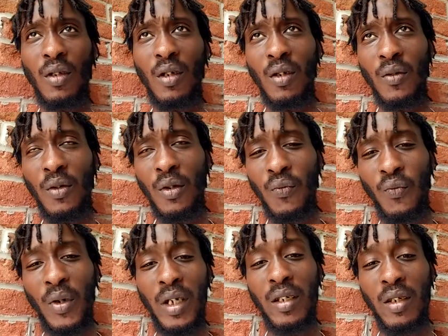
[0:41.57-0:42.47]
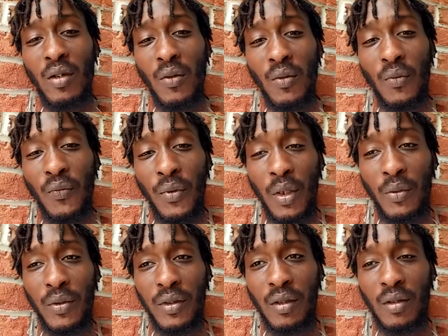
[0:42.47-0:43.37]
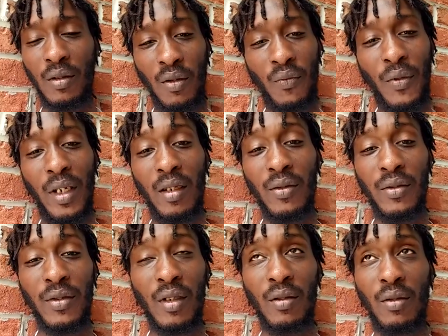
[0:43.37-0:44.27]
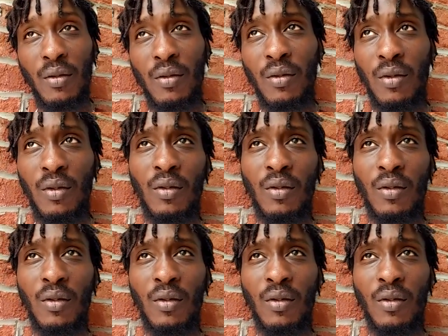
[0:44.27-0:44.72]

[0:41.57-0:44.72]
a, a radio frequency, a radio signal,